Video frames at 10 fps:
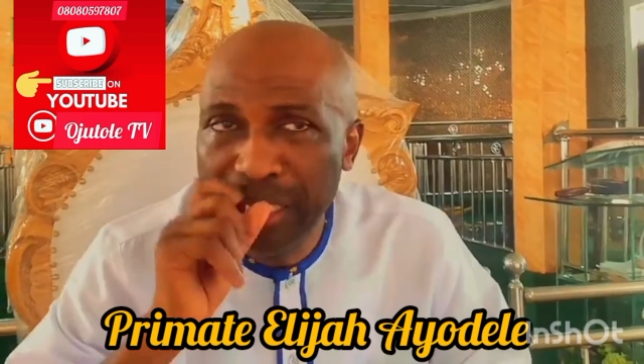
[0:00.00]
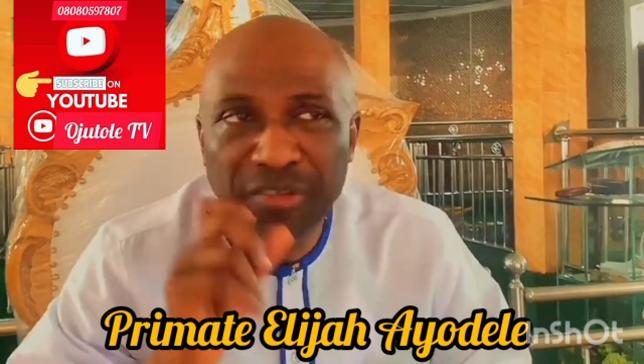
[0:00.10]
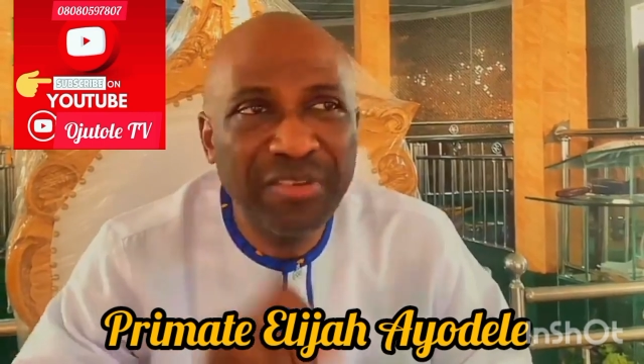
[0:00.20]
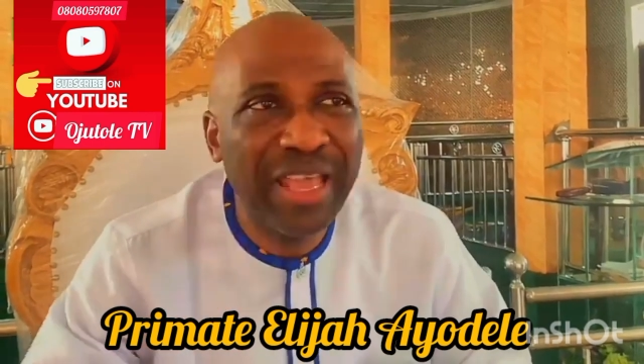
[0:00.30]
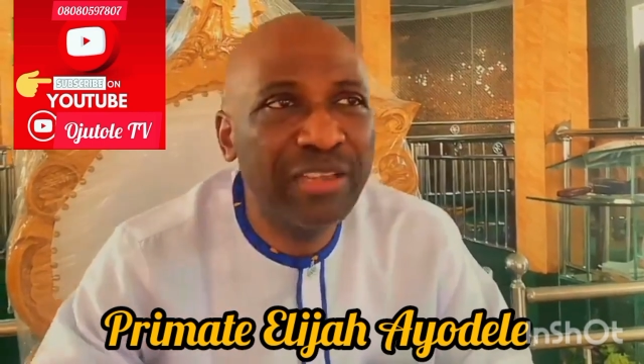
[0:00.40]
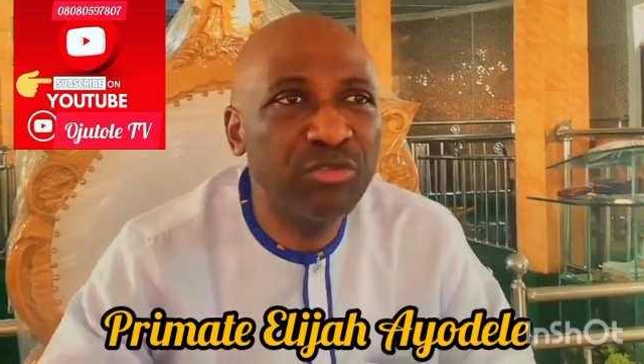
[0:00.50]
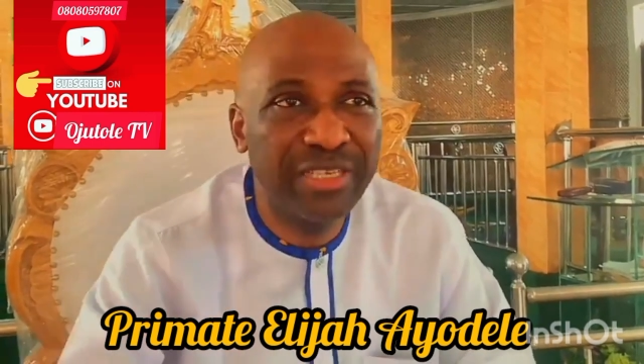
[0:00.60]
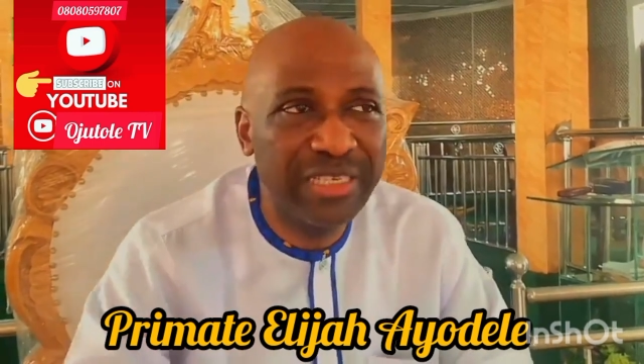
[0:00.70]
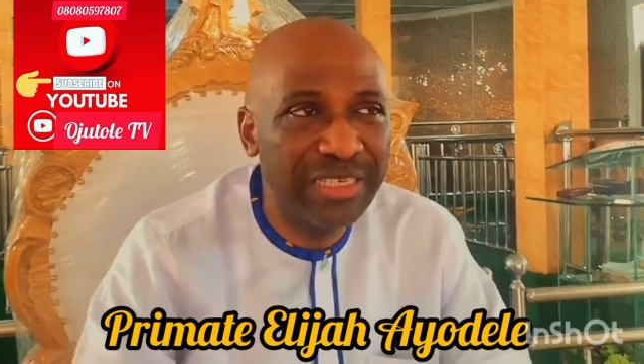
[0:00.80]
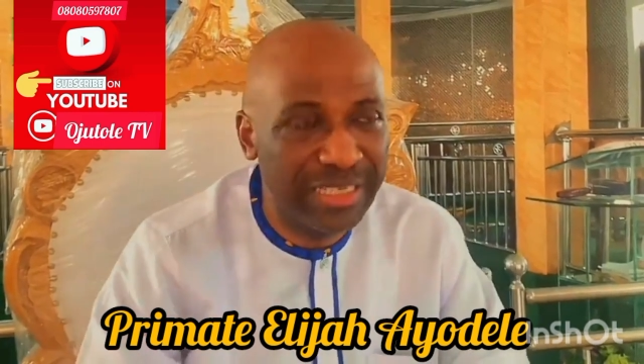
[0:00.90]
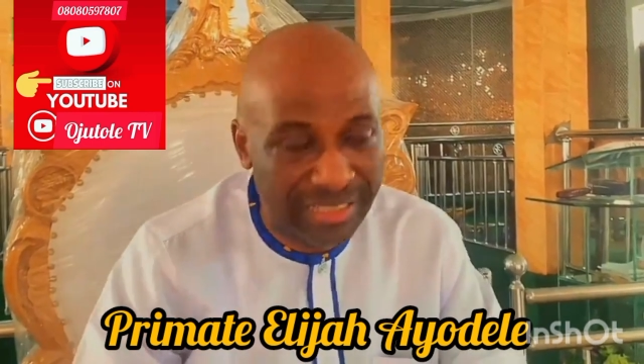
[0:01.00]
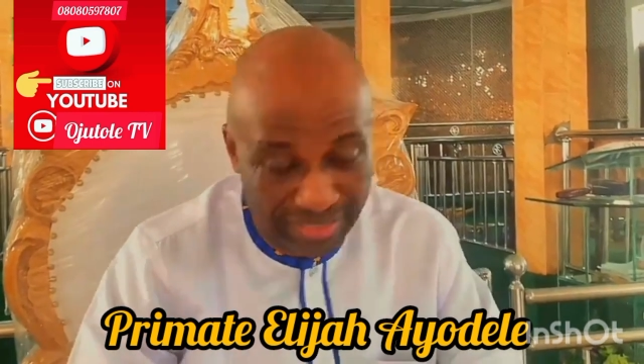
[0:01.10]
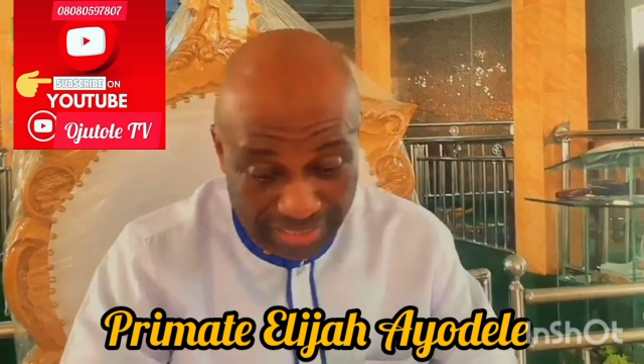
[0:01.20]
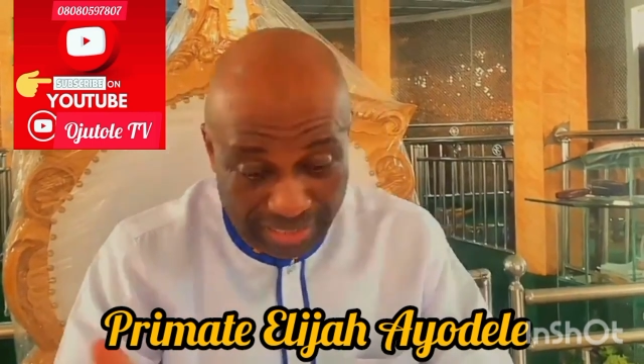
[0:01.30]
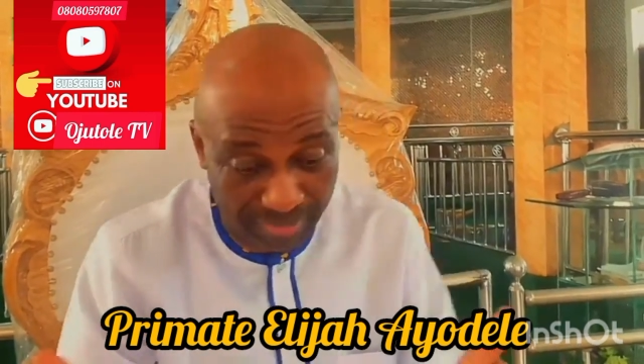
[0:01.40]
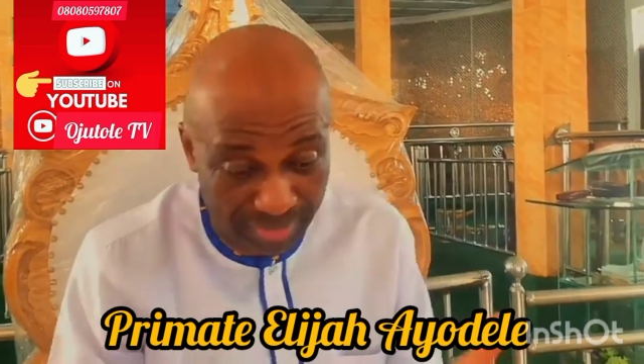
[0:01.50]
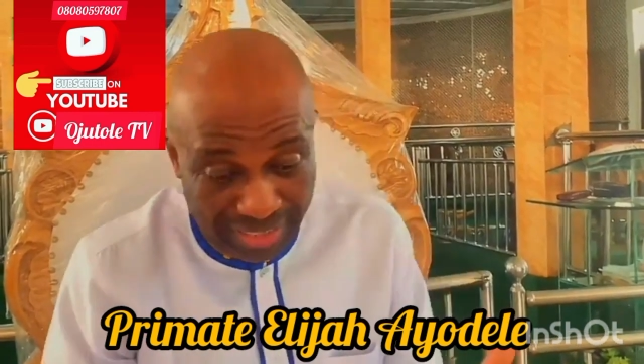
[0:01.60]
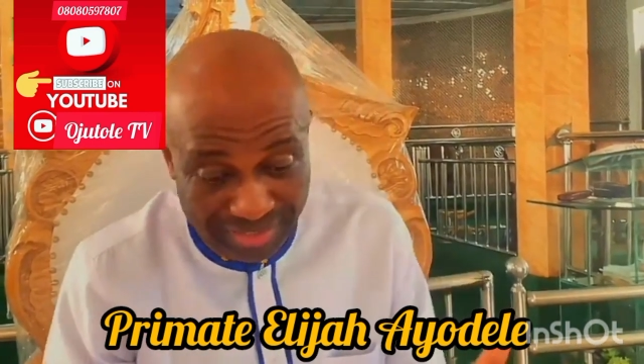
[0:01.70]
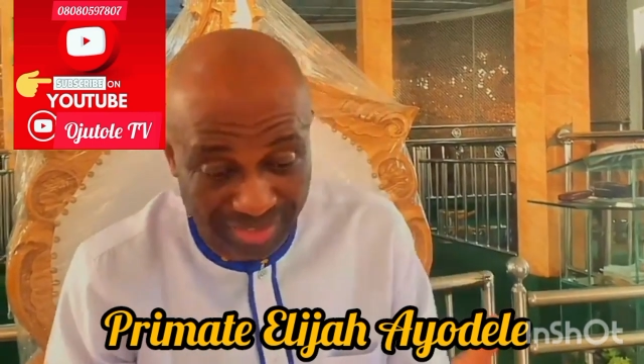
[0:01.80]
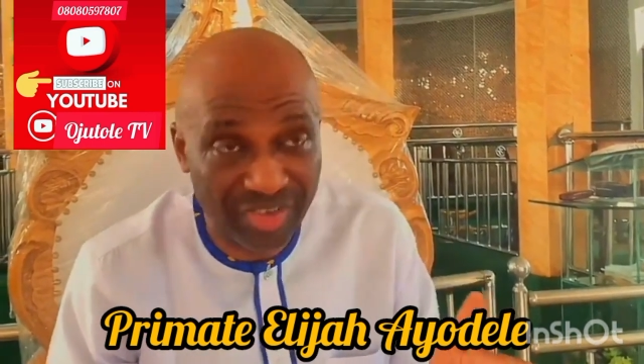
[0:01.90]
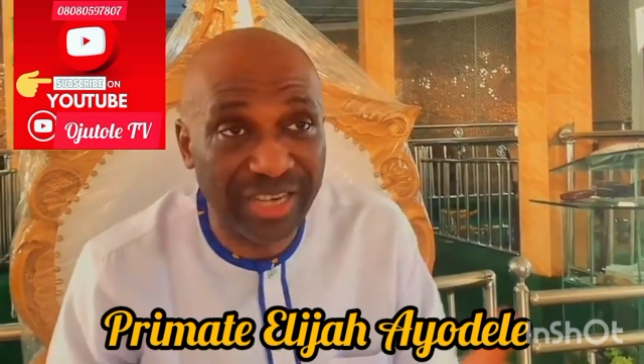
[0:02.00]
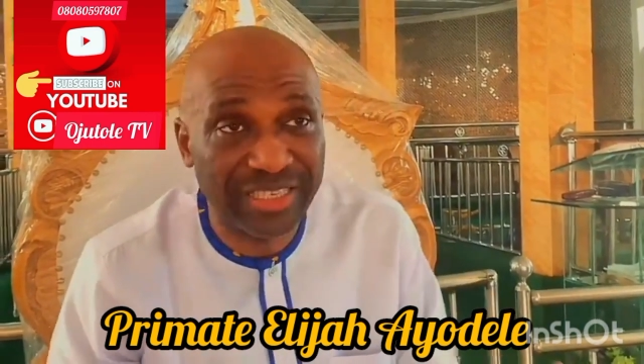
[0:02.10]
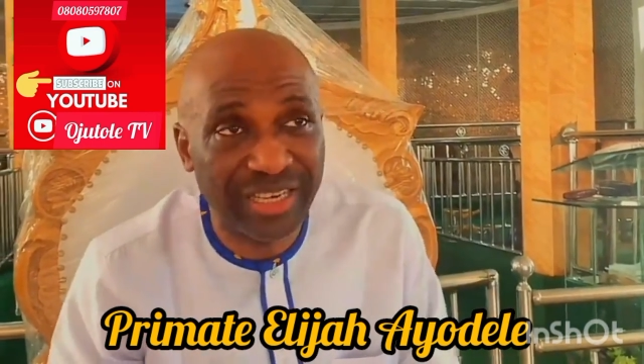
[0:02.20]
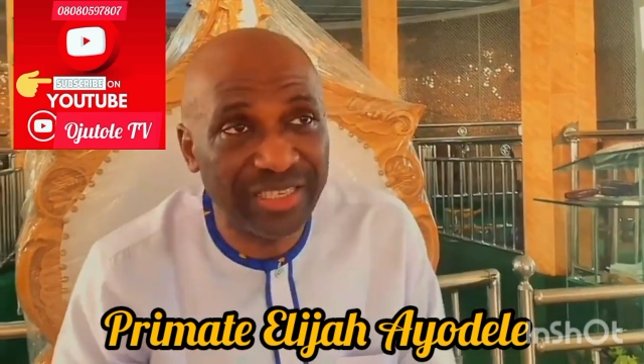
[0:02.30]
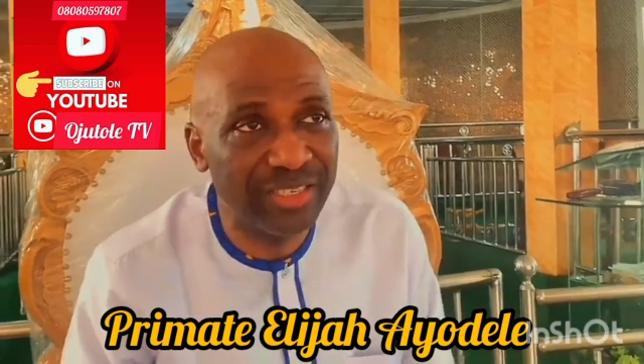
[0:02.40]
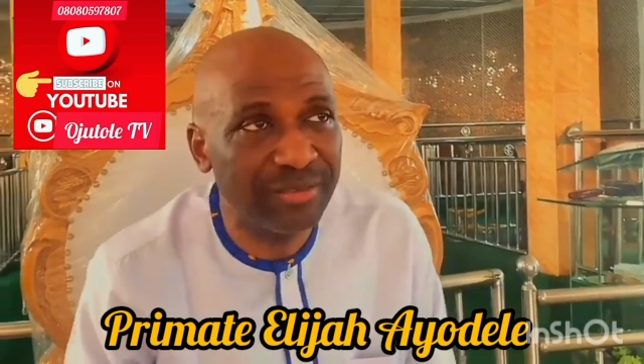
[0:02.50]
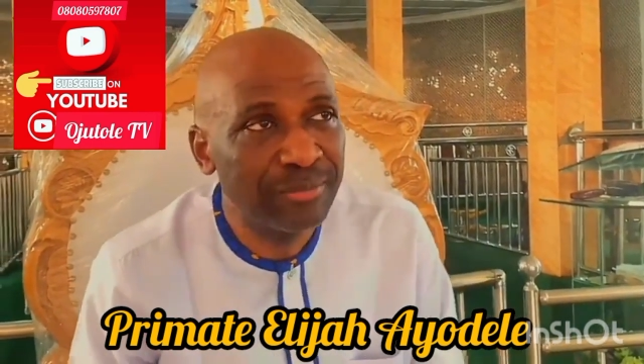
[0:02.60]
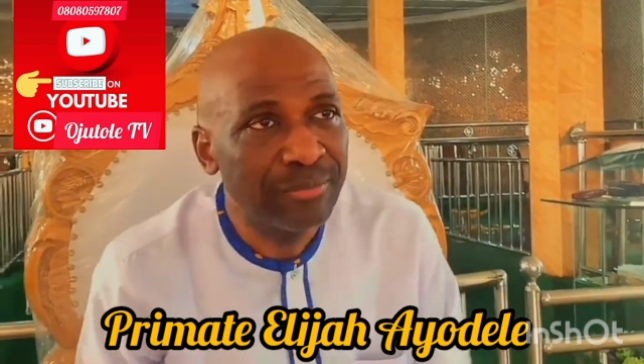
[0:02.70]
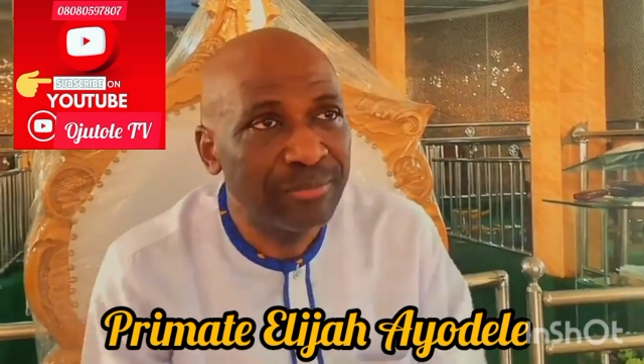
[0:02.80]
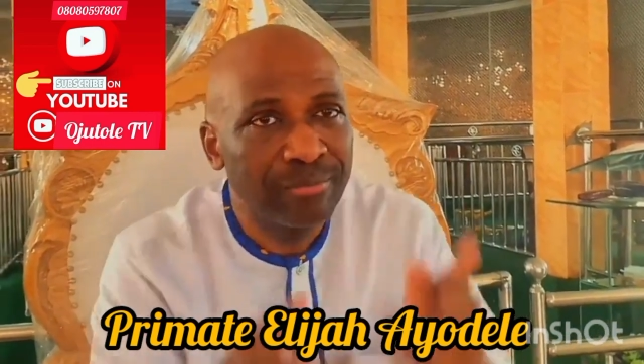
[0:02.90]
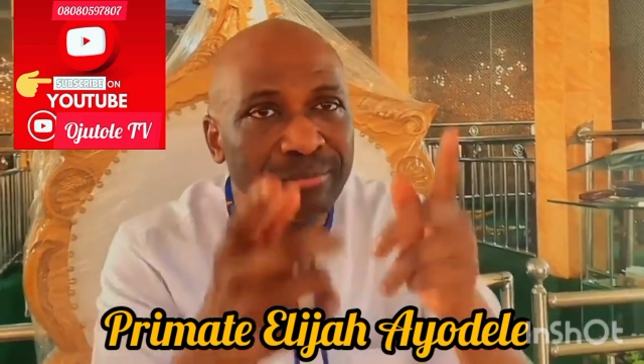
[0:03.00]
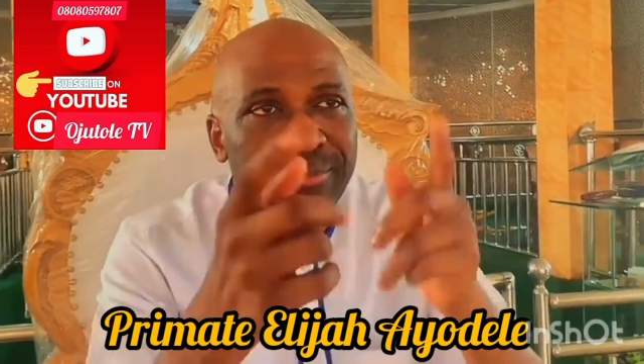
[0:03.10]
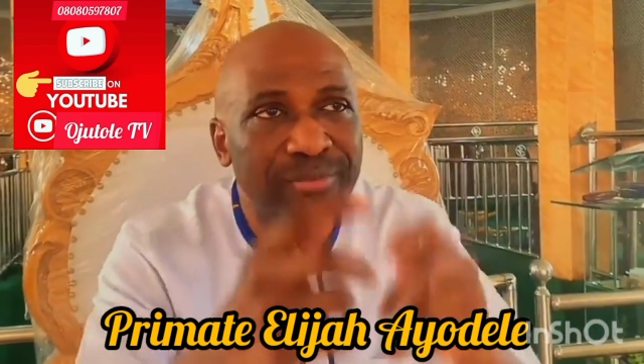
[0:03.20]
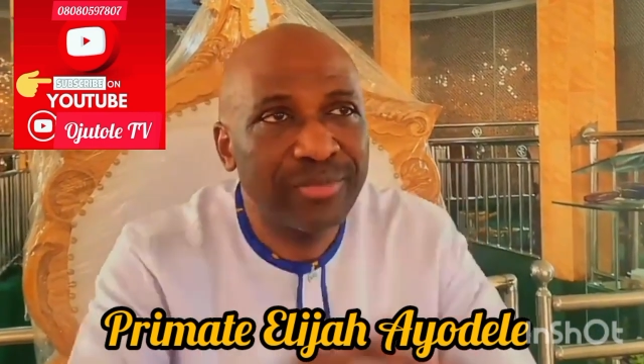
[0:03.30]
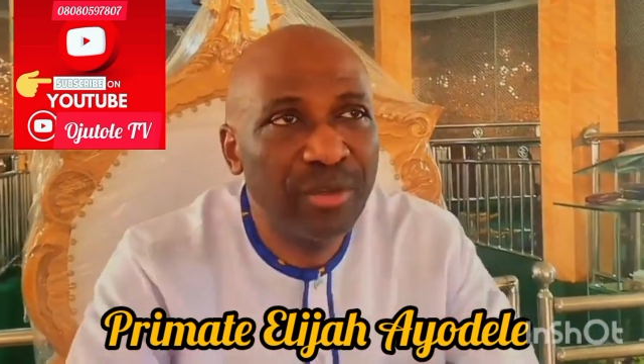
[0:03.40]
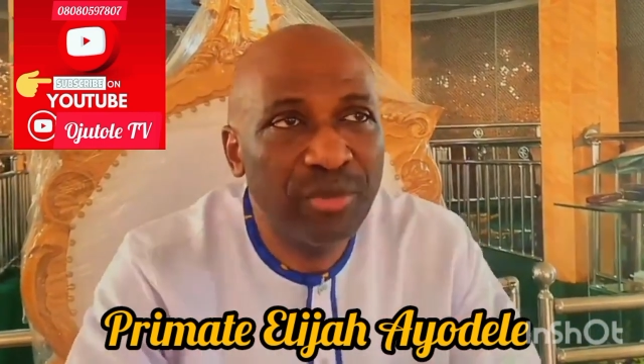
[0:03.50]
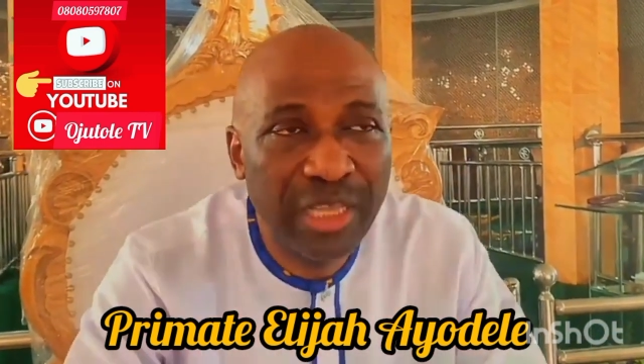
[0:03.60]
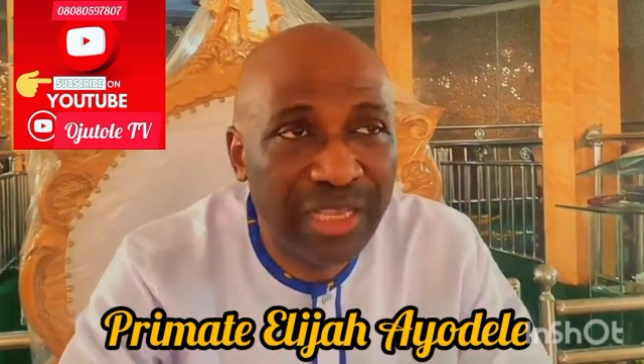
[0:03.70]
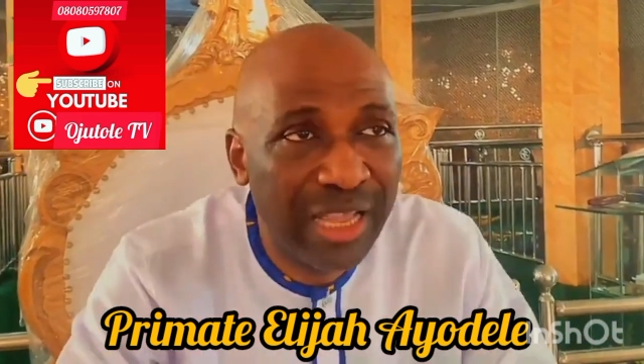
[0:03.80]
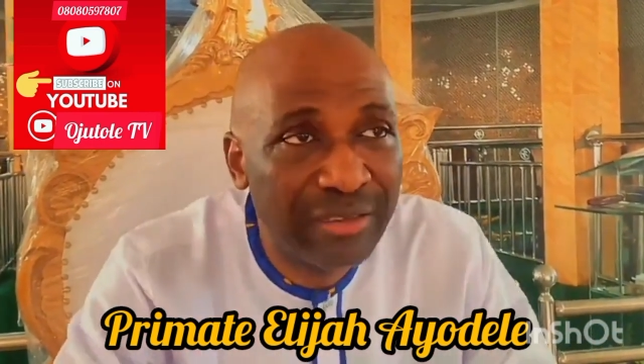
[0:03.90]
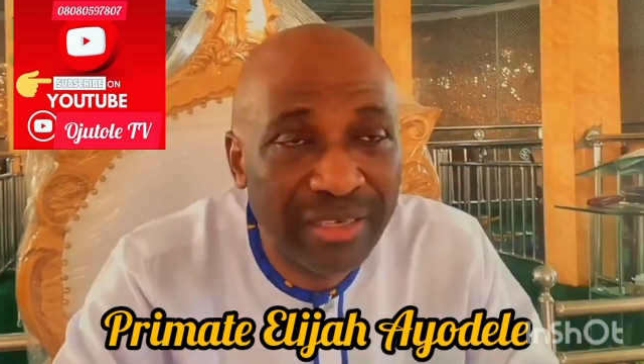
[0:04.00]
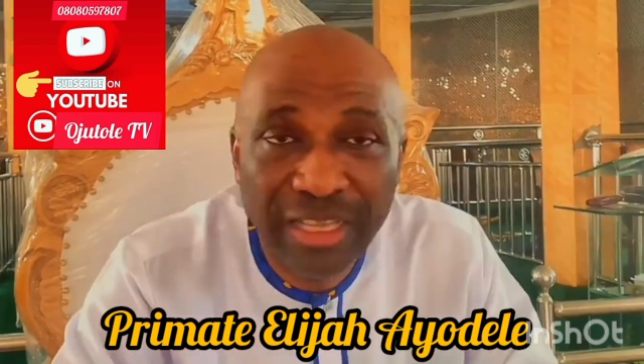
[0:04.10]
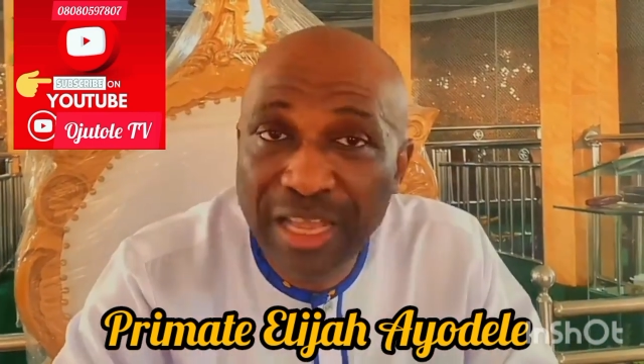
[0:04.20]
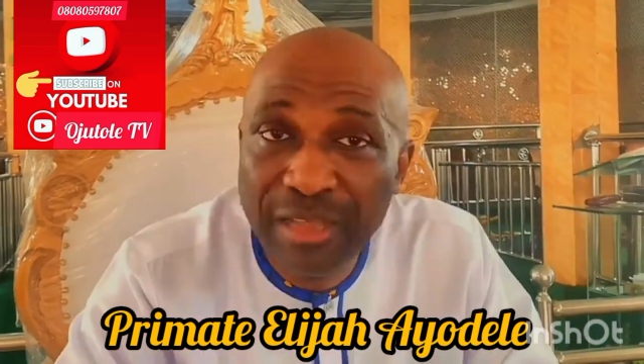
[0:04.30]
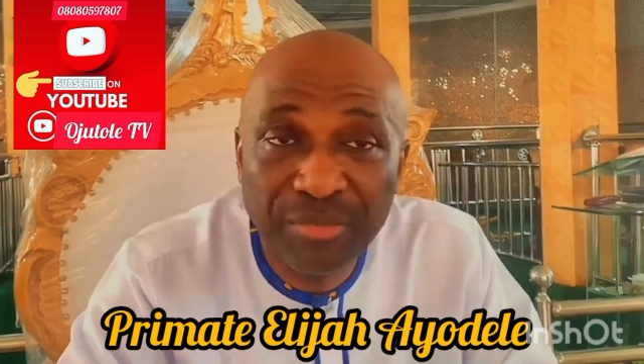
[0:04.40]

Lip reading: if they are using the same their strategy, they can be